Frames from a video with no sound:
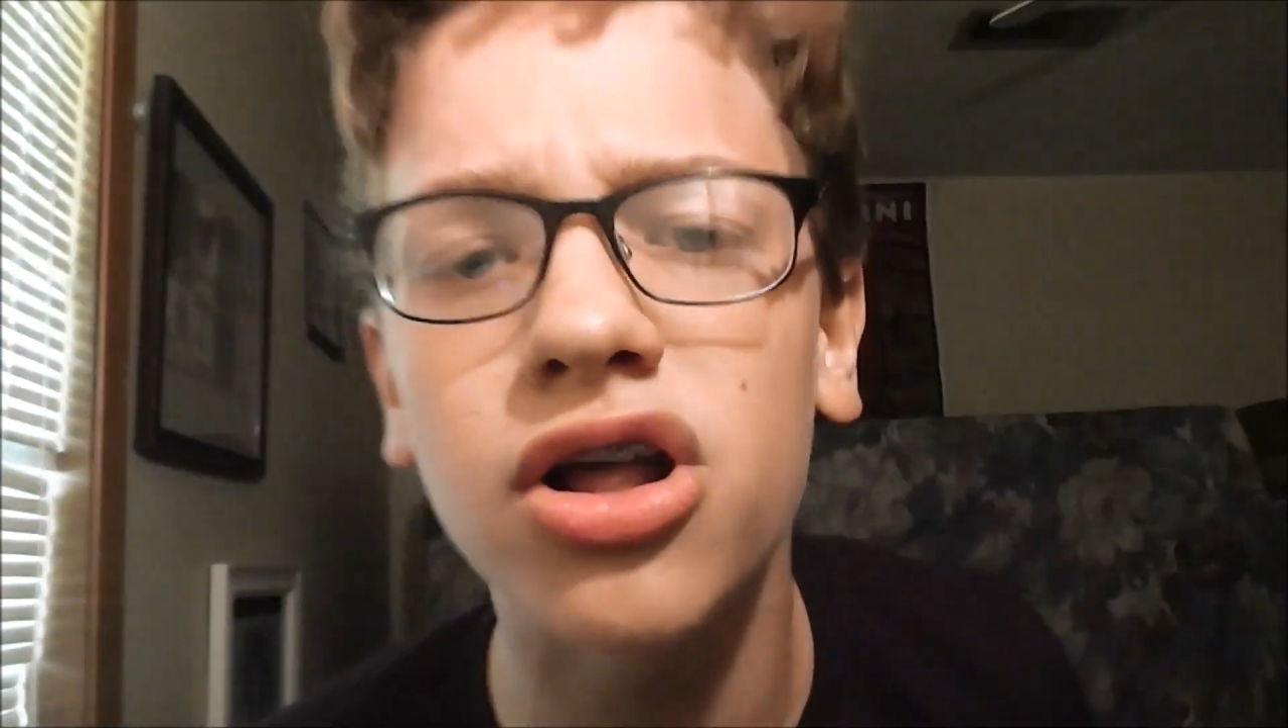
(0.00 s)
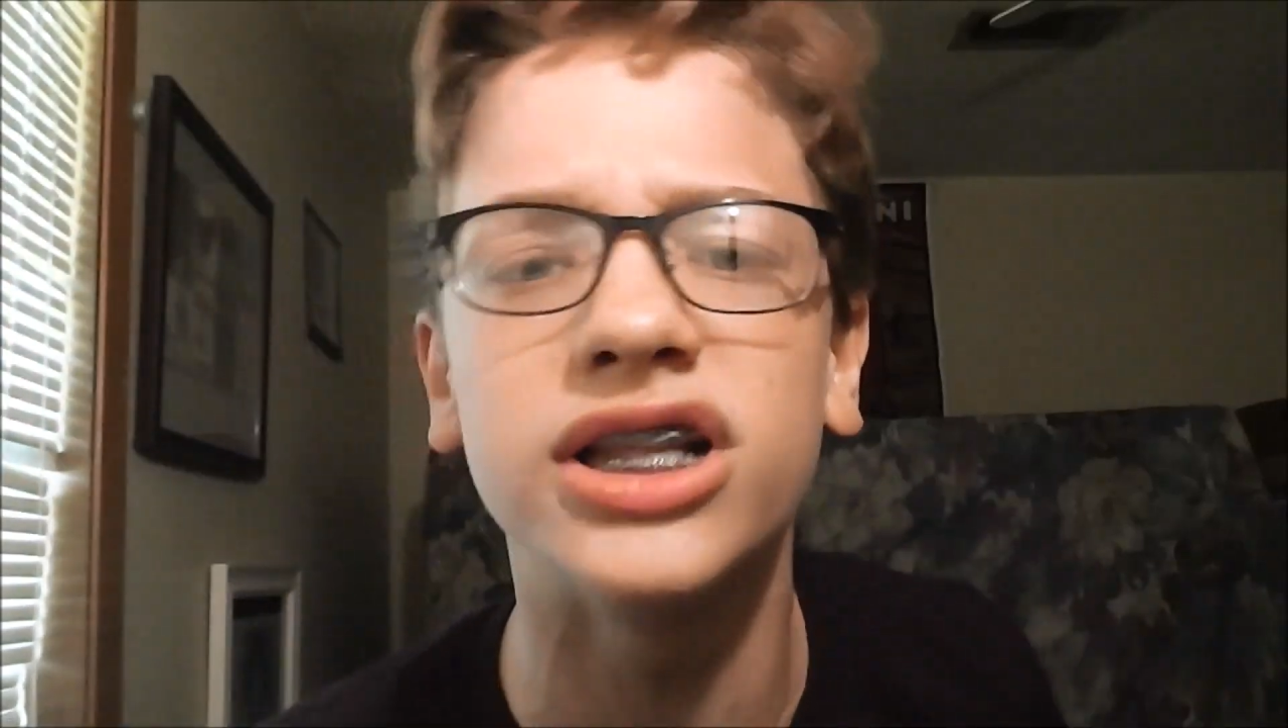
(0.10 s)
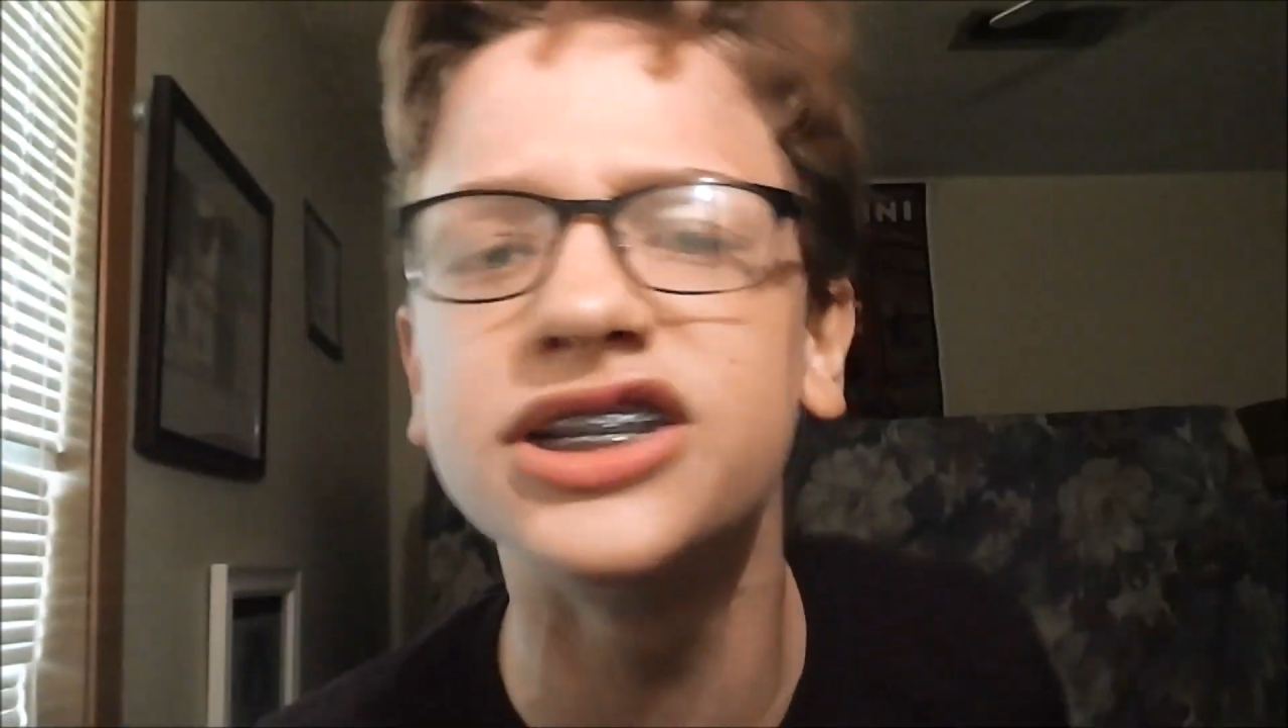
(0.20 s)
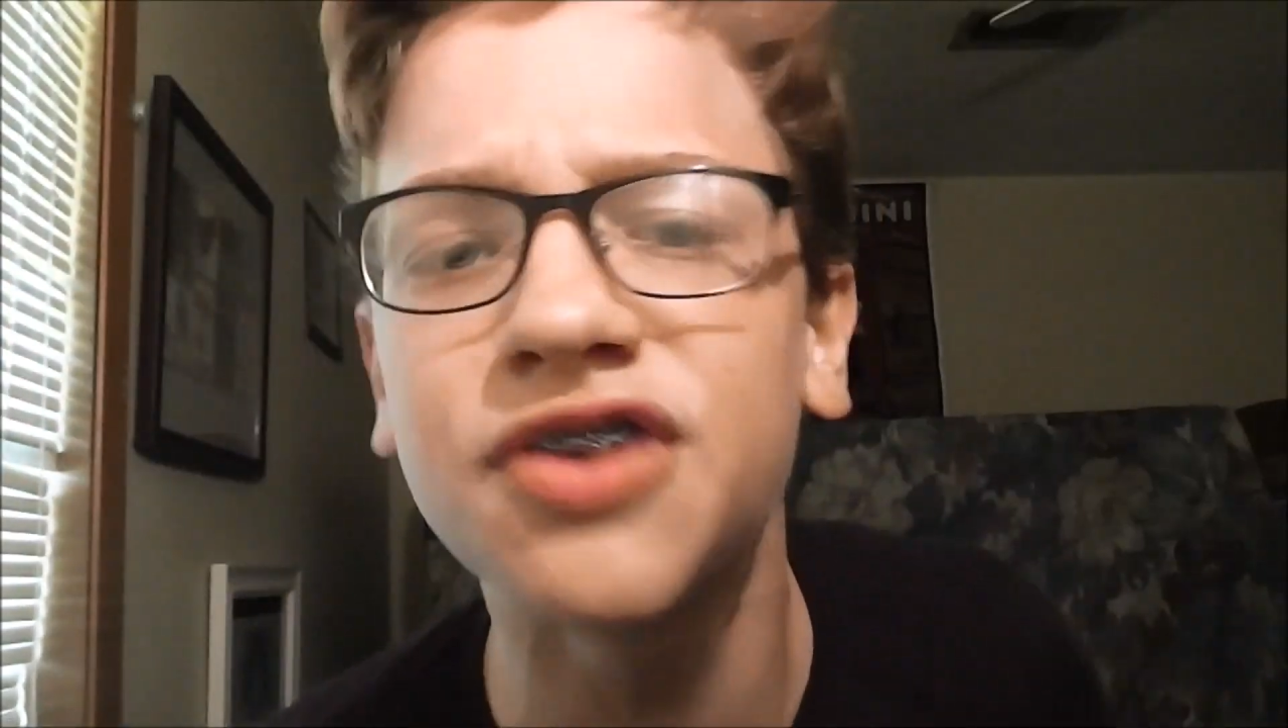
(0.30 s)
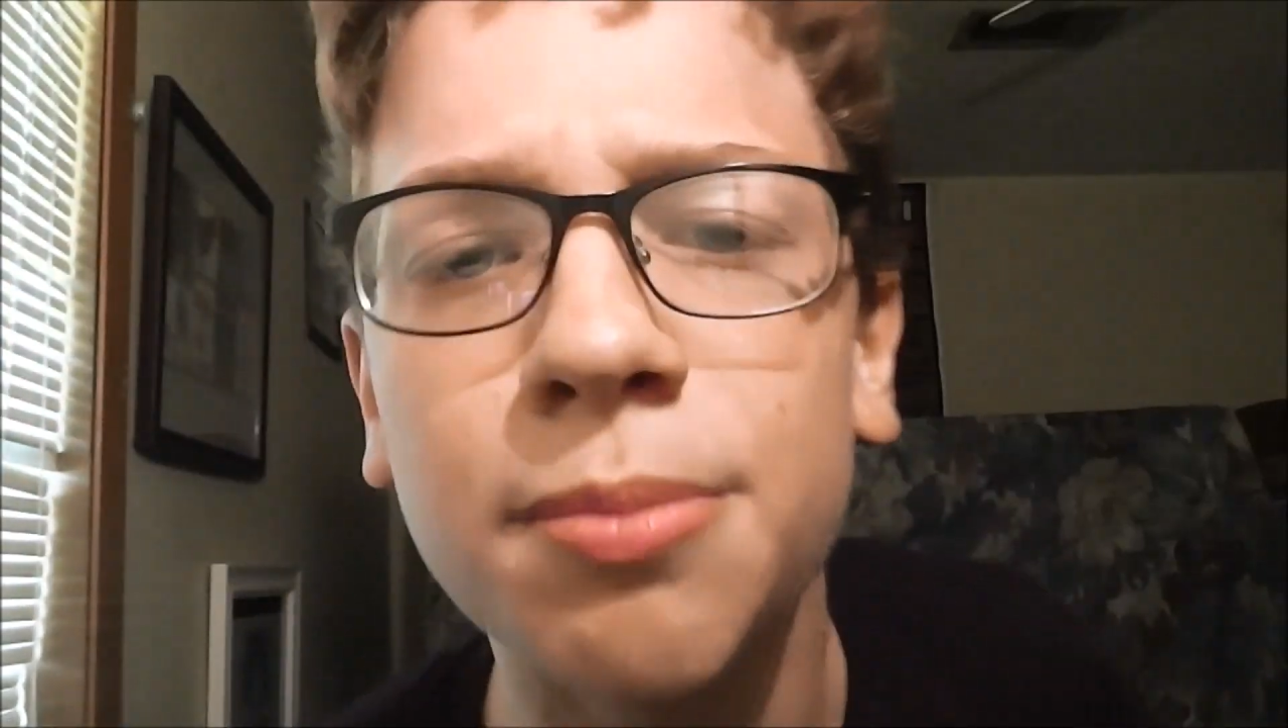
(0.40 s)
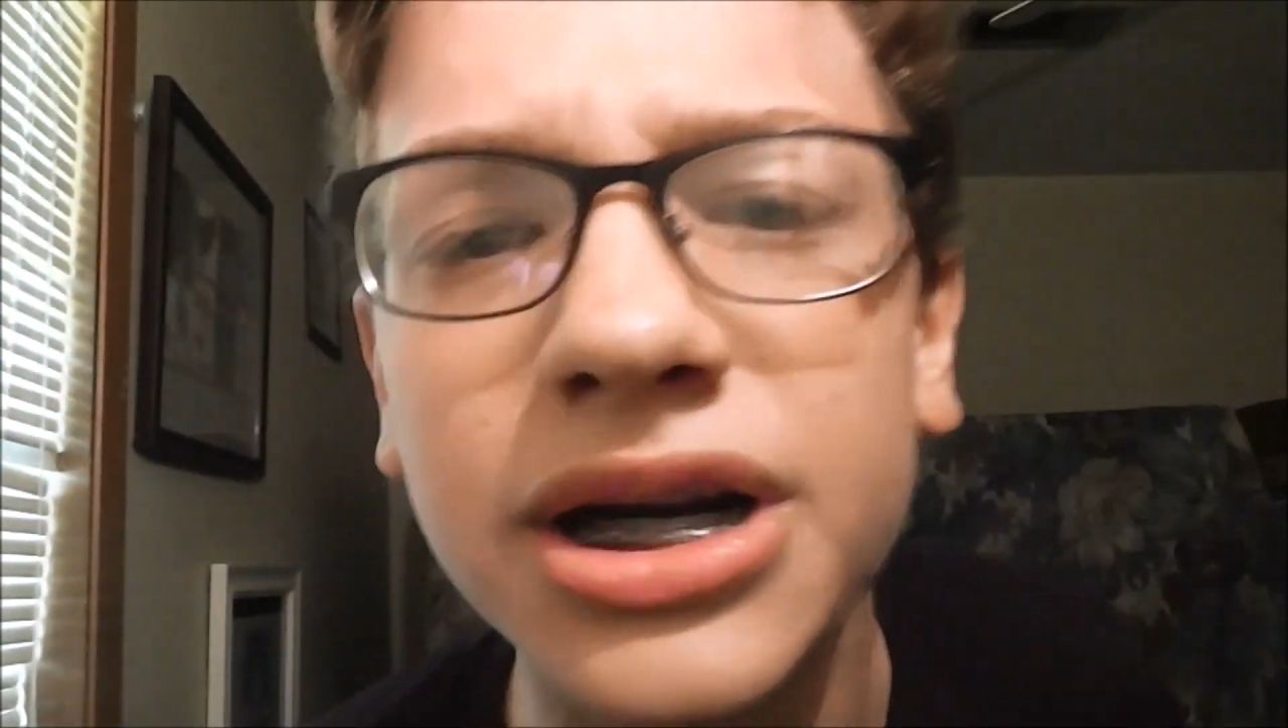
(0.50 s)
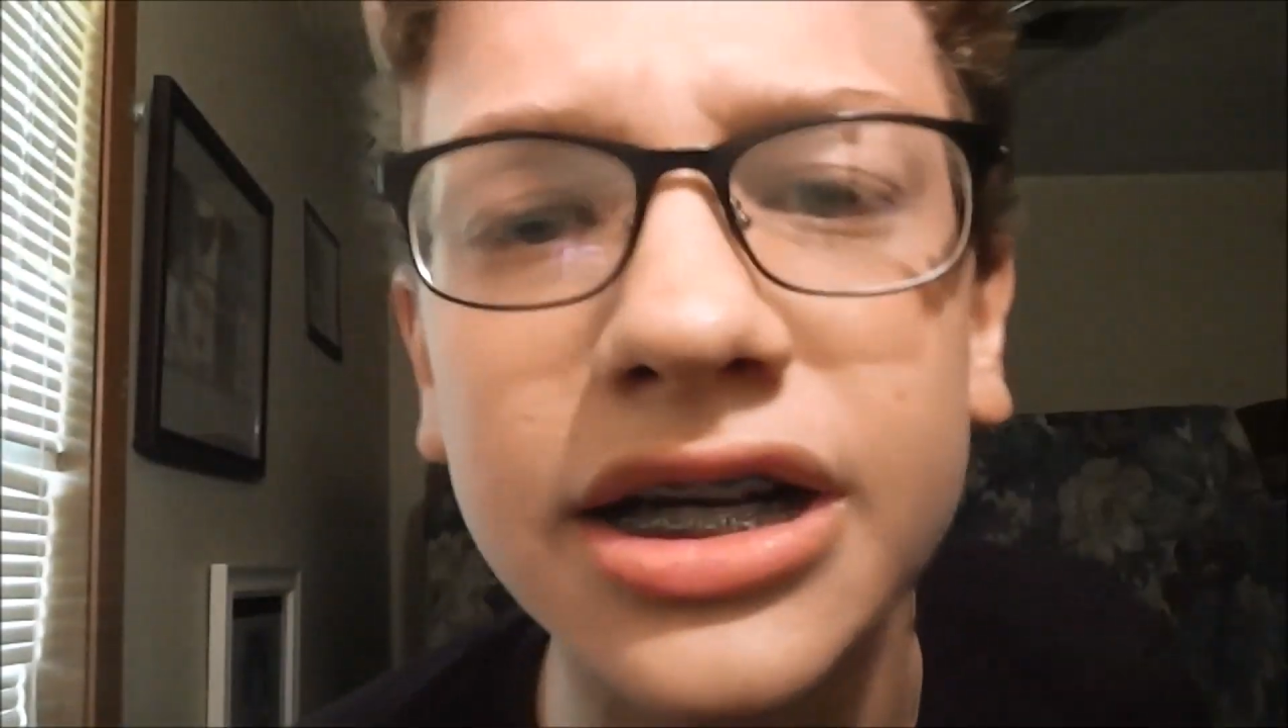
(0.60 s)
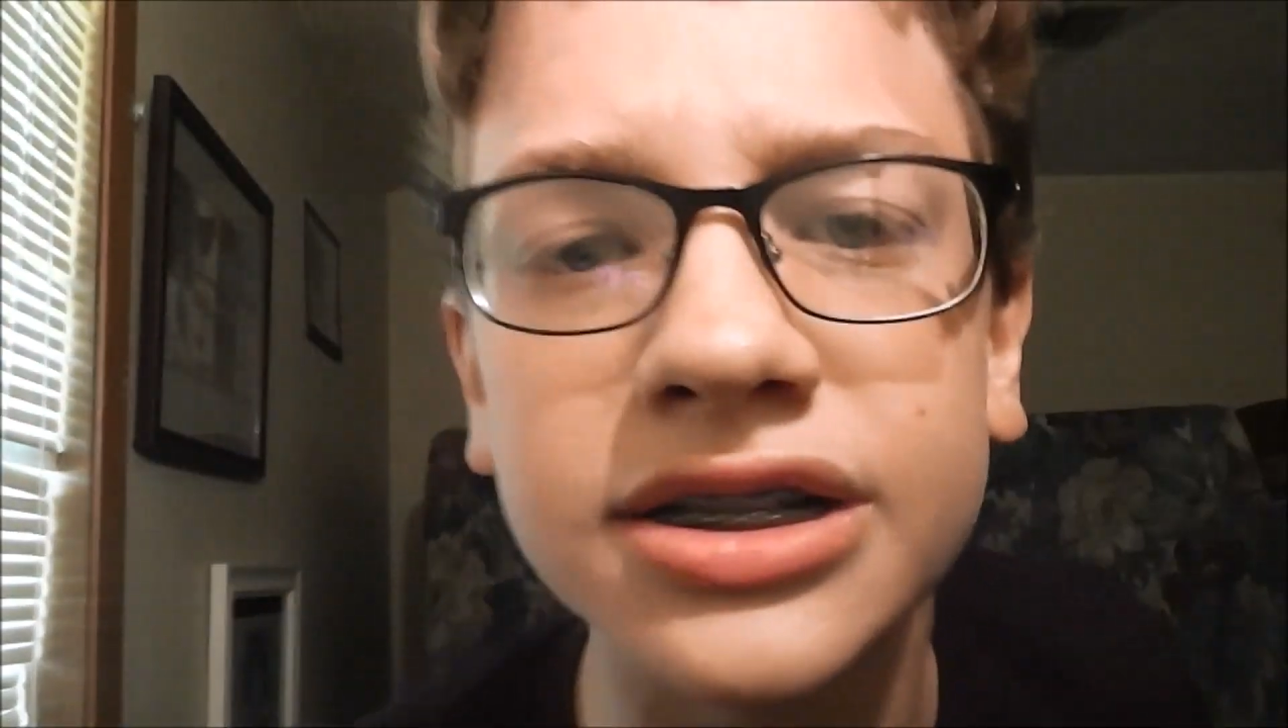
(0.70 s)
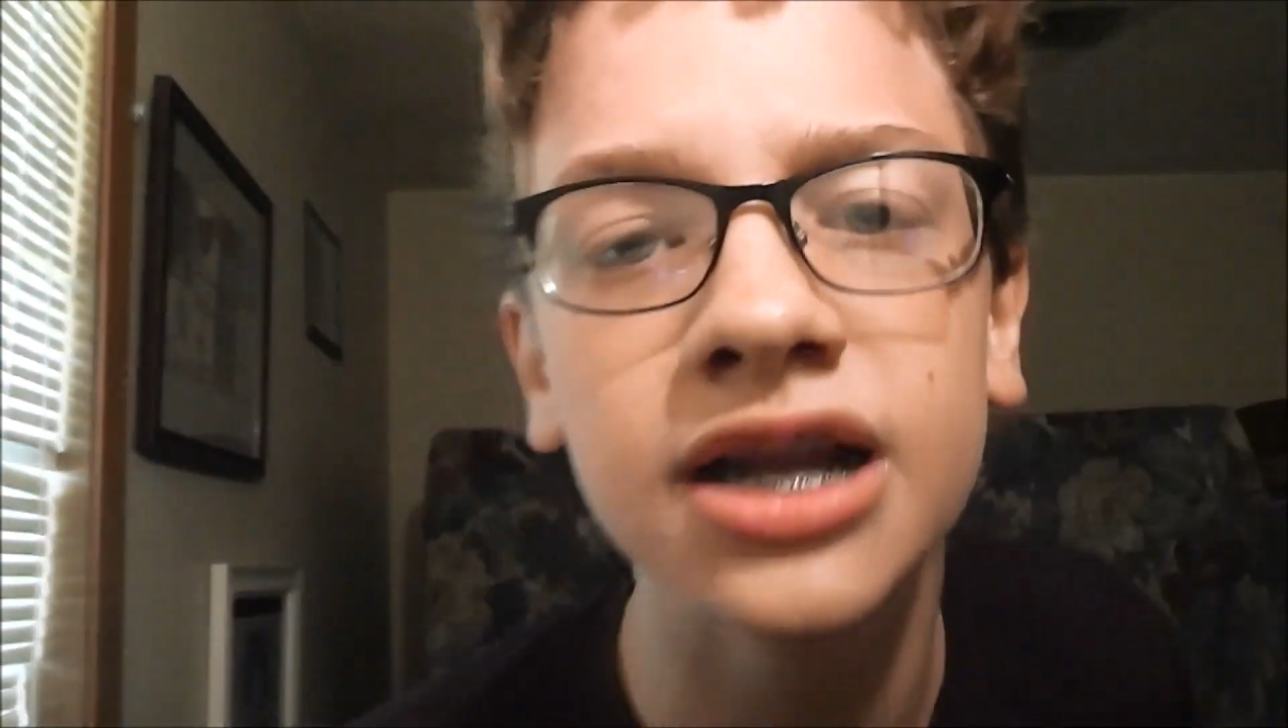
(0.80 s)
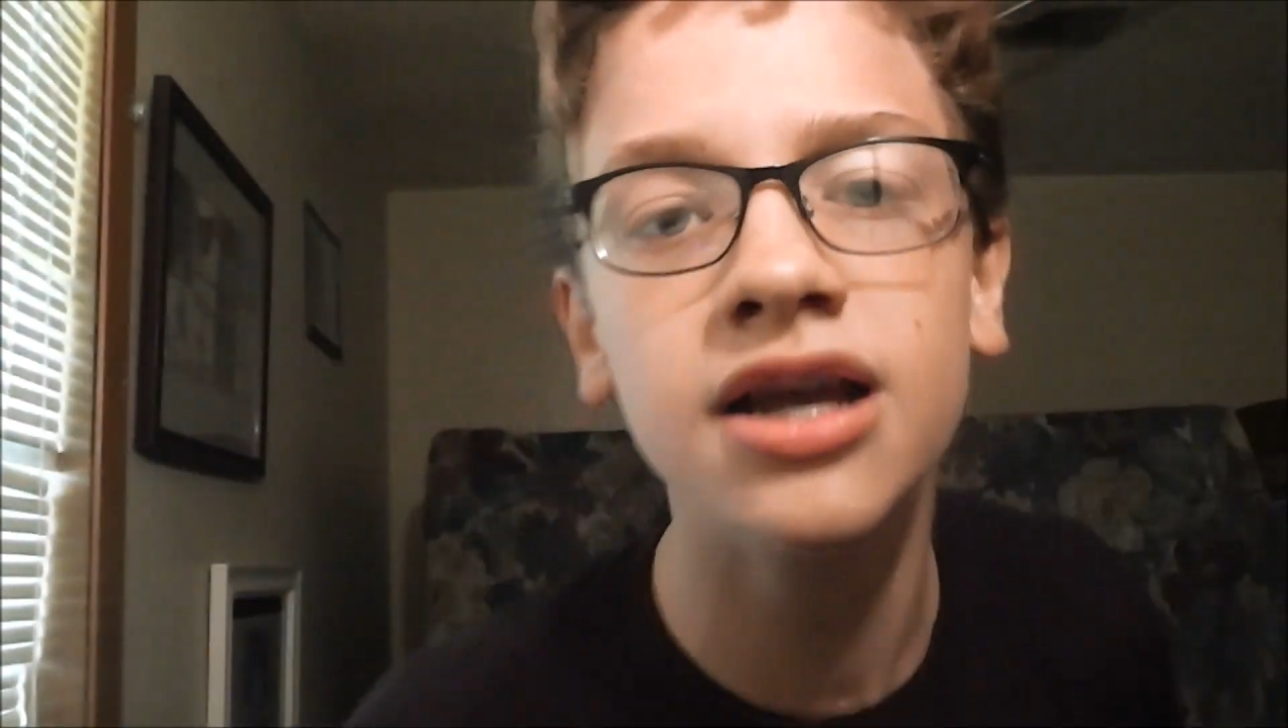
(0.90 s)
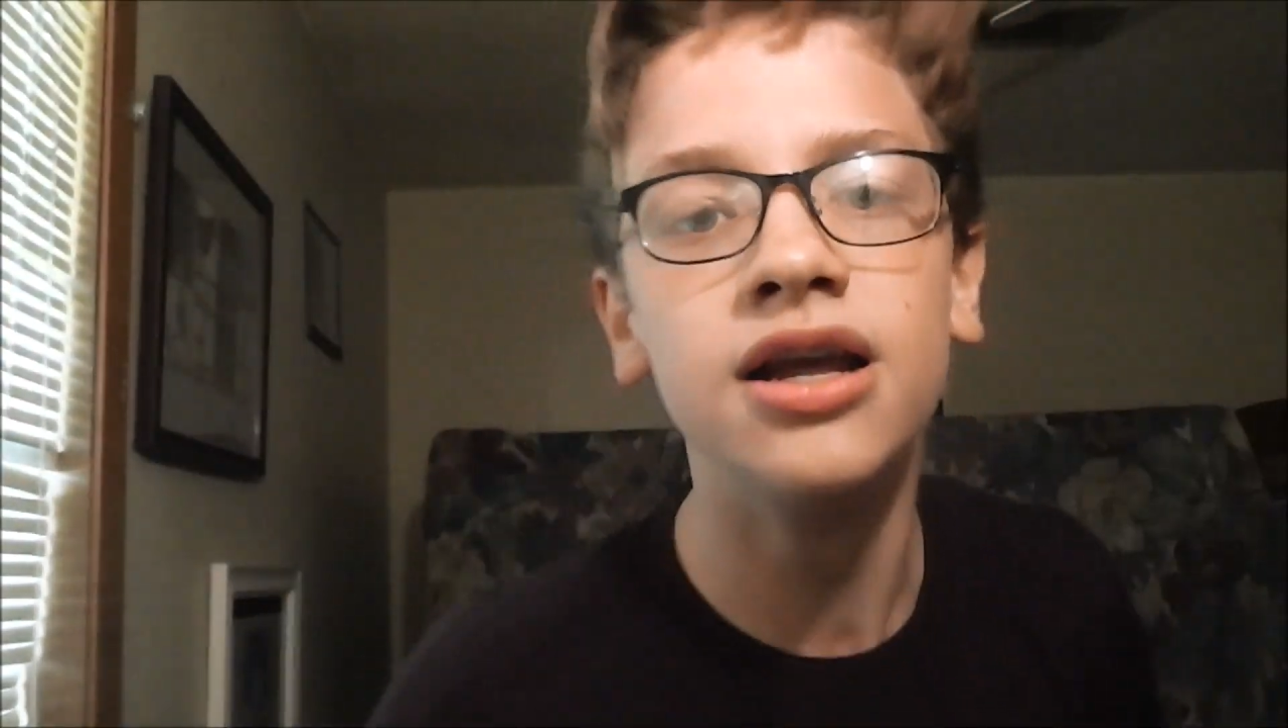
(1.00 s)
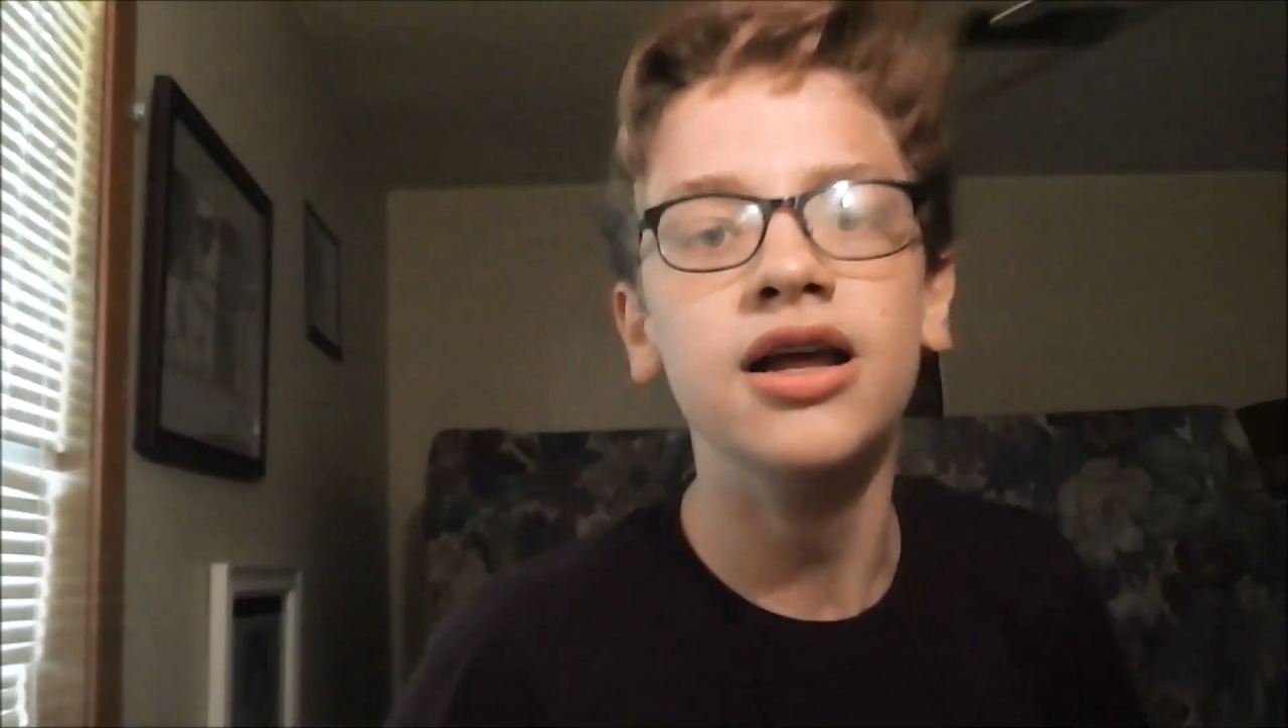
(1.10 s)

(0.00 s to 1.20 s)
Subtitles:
on these feminists.